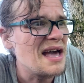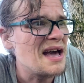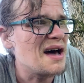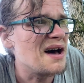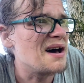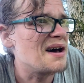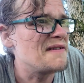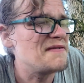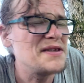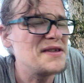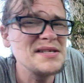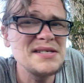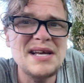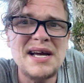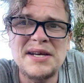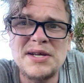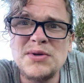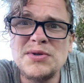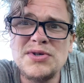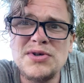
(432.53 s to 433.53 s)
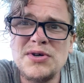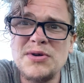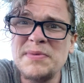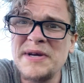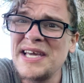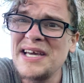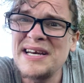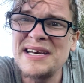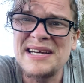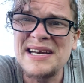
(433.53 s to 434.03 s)
Uh, if this is on YouTube,
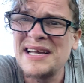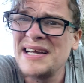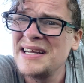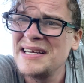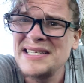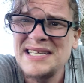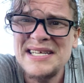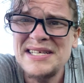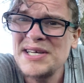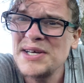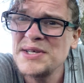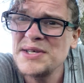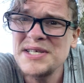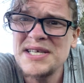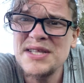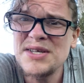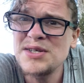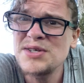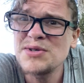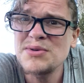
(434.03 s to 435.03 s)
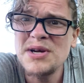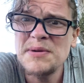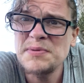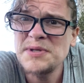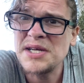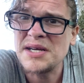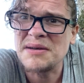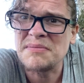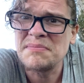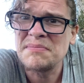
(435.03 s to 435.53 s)
again, details in the
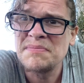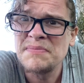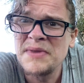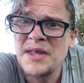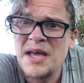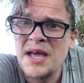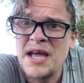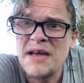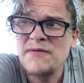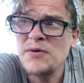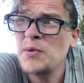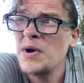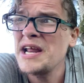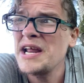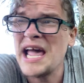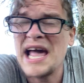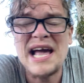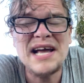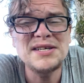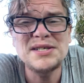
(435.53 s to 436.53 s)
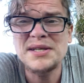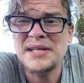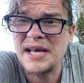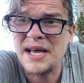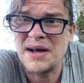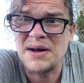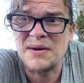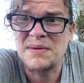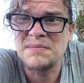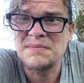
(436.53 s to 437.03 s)
description if you want to actually
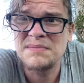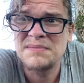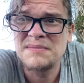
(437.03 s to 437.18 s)
help.